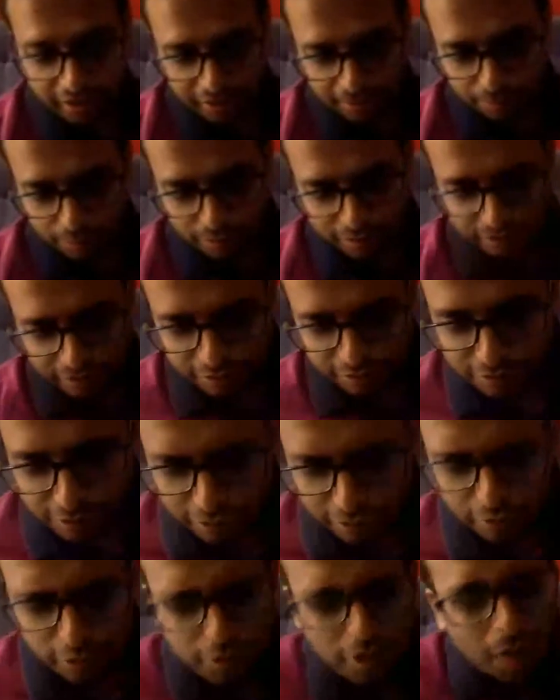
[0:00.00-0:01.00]
books that you saw,
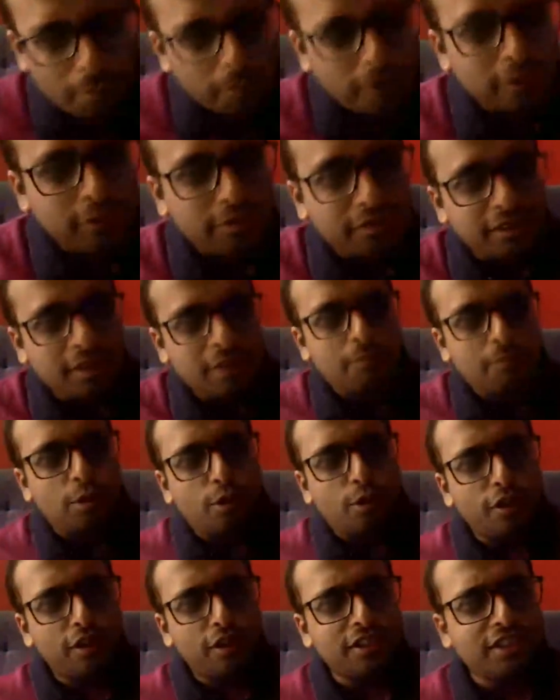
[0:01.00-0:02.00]
did you happen to see a book
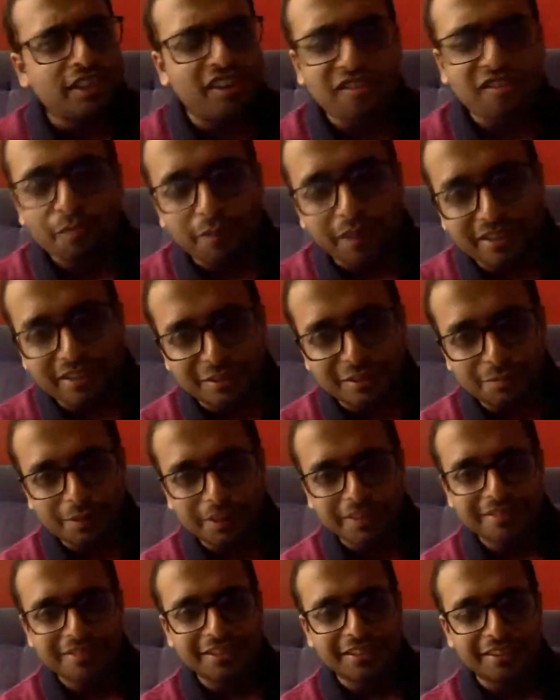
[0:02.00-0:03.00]
called Chef by
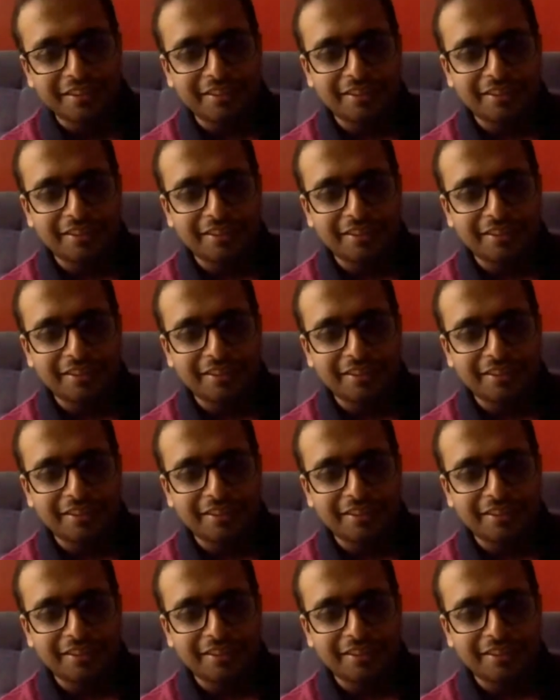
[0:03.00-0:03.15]
Jaspreet Singh?